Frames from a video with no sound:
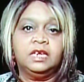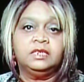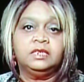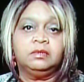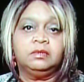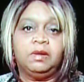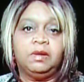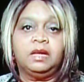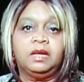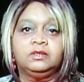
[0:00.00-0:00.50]

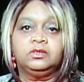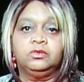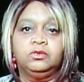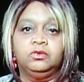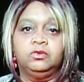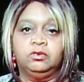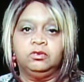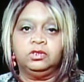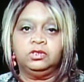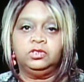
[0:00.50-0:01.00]
There are so
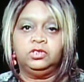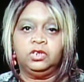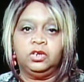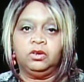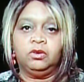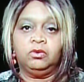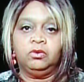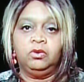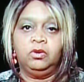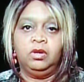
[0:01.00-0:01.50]
many places
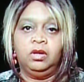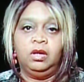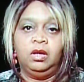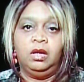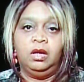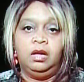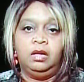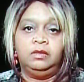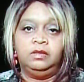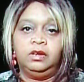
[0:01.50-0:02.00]
you can go
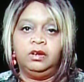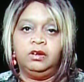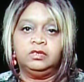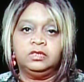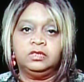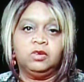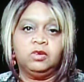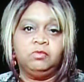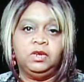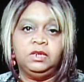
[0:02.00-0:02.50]

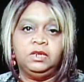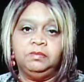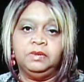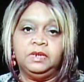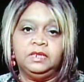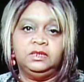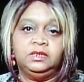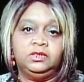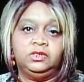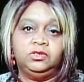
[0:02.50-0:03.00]
online
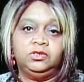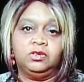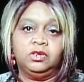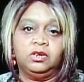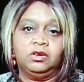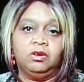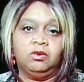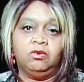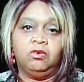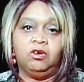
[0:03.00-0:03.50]
and find
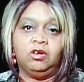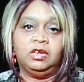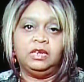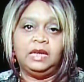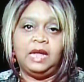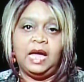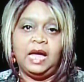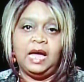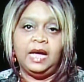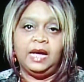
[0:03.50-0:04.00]
out about the
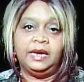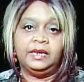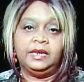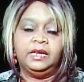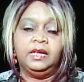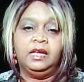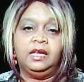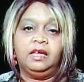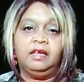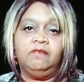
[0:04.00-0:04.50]
Aura
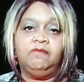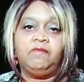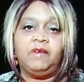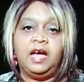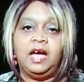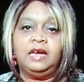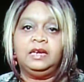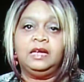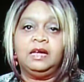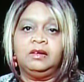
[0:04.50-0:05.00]
Show.
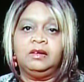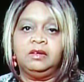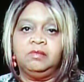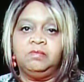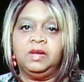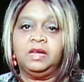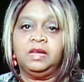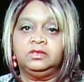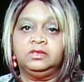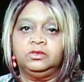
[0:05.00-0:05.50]

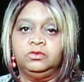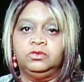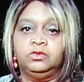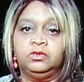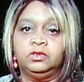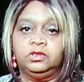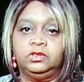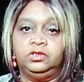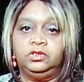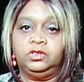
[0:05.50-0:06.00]

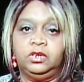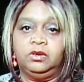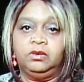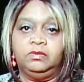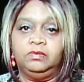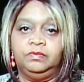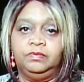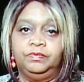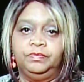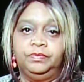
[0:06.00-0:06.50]
So we
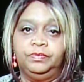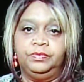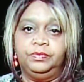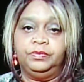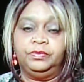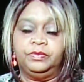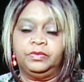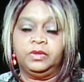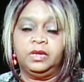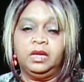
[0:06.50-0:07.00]
hope that, you
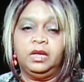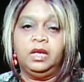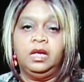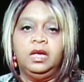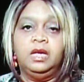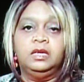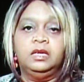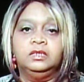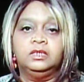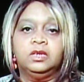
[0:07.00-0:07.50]
know, we
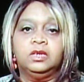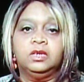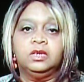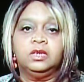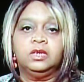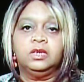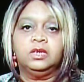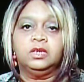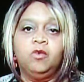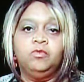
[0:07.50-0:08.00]
can
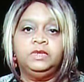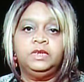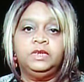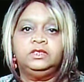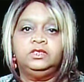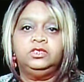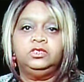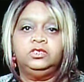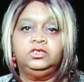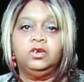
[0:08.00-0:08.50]

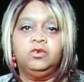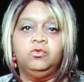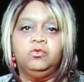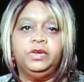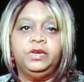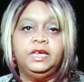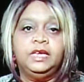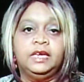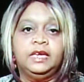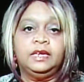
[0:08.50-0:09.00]
continue
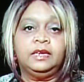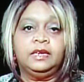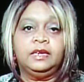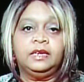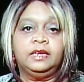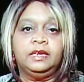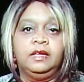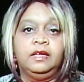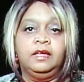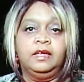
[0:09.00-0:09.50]
on, and we
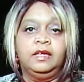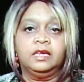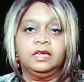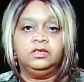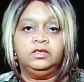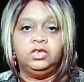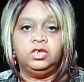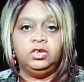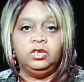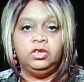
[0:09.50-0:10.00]
will
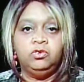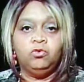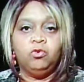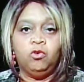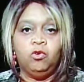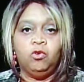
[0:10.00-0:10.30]
continue